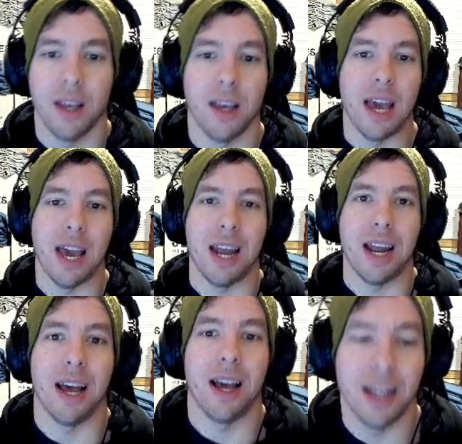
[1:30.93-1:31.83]
And
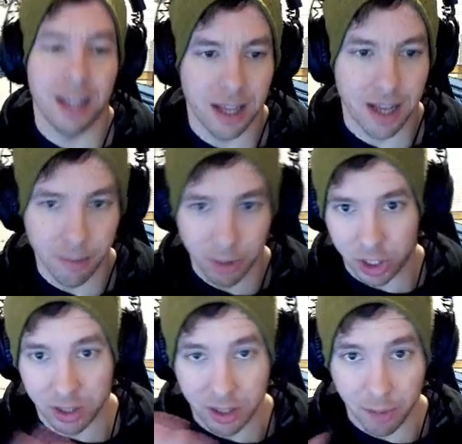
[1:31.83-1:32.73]
I'm gonna
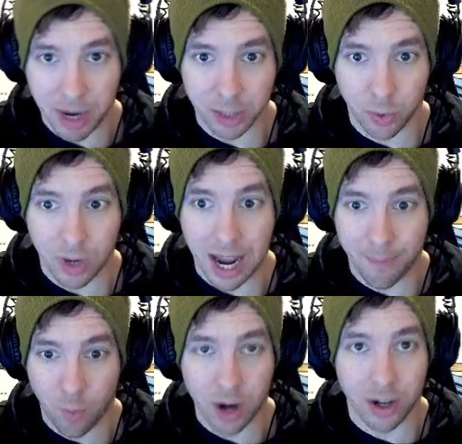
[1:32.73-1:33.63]
compare it to what
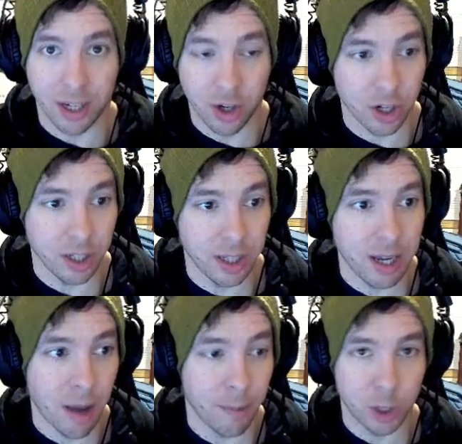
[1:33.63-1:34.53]
I'm wearing currently.
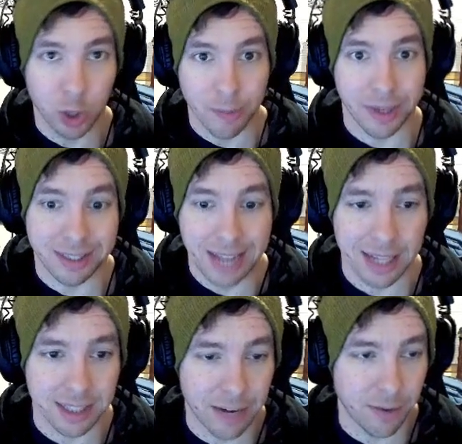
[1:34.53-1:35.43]
I'm gonna show you my
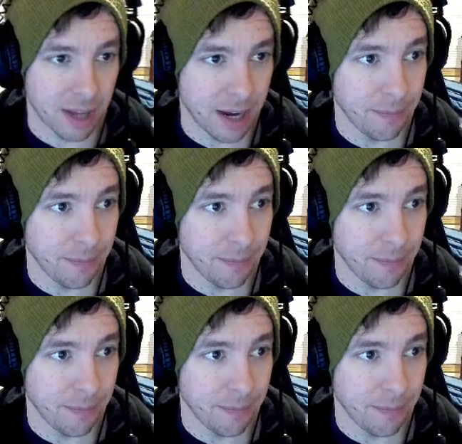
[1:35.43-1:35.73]
stats and everything.